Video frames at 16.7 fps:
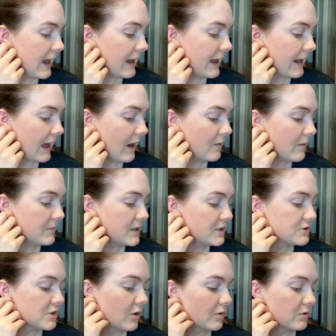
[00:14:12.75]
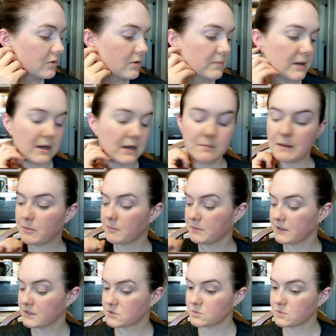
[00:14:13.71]
and how many total mini pepper
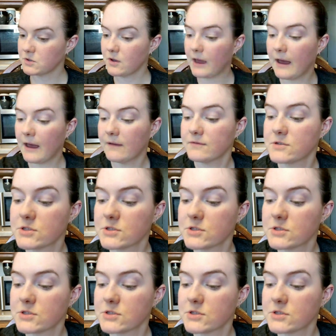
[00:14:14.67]
plants will you have?